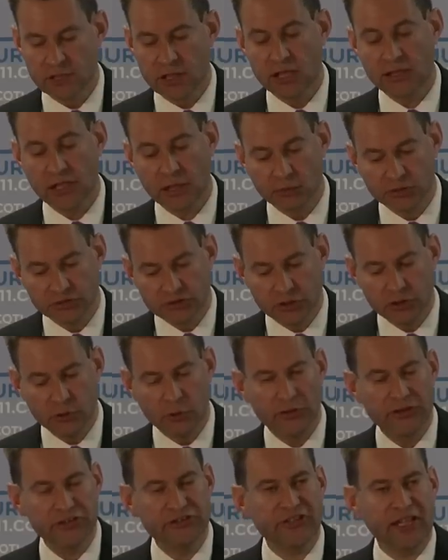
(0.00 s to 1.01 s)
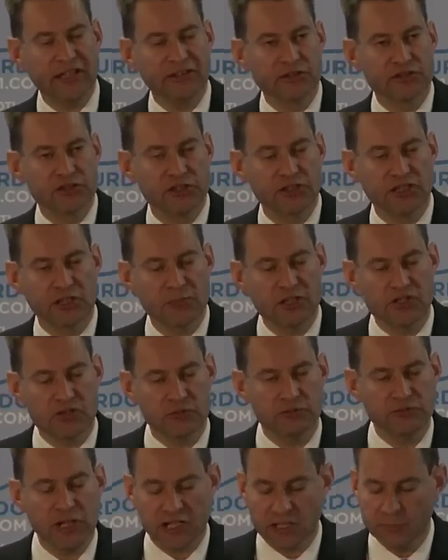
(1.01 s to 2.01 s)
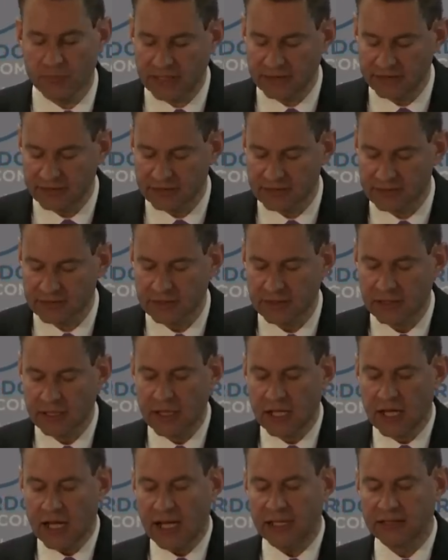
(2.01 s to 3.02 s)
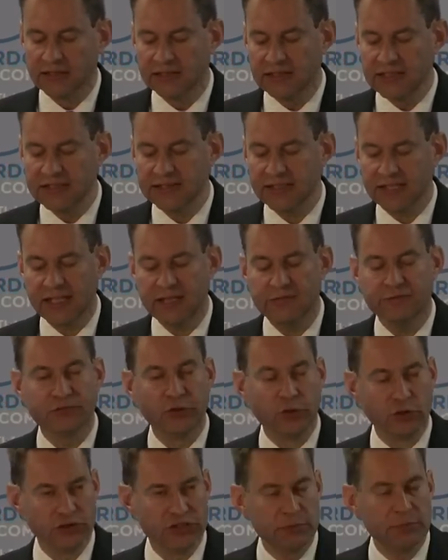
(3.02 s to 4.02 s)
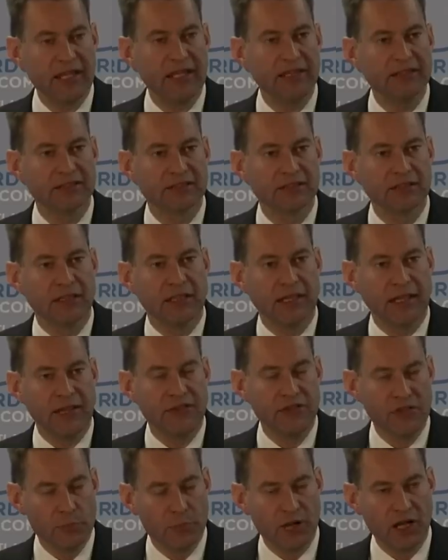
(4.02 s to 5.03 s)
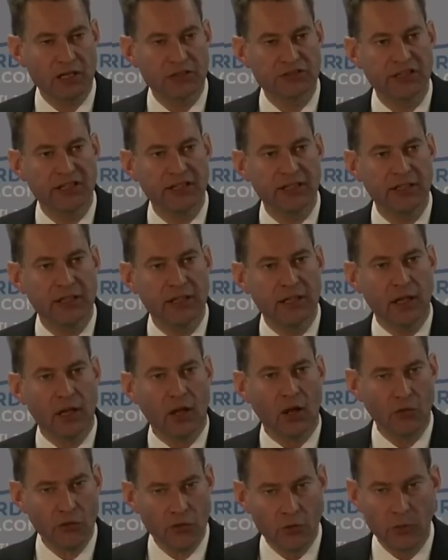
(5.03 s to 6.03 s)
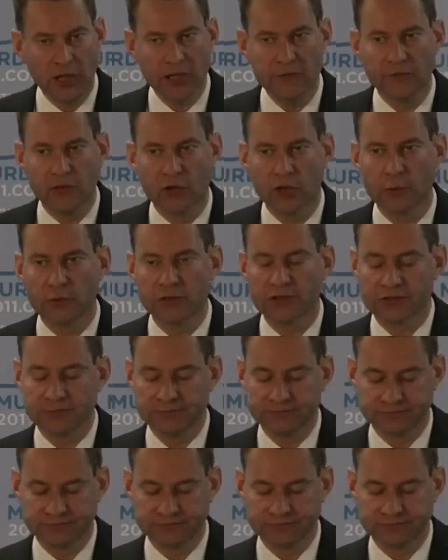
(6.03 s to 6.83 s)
And I will do what the Sanderson Commission recommended and lead a full debate in the party on the way forward.